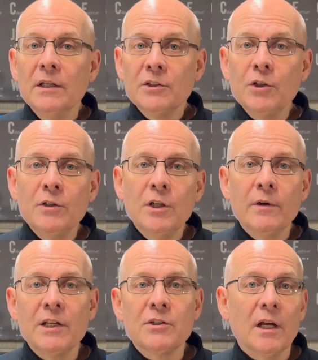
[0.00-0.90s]
to
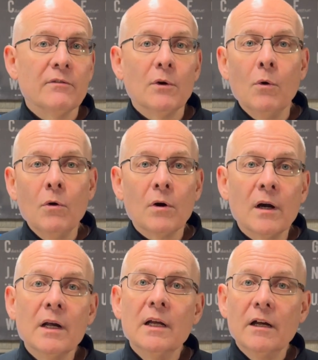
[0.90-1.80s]
UHF
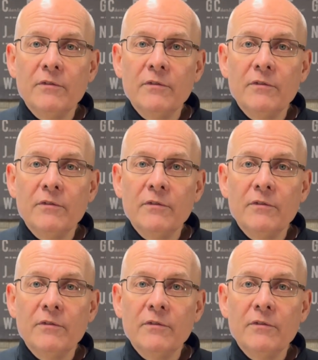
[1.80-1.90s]
or a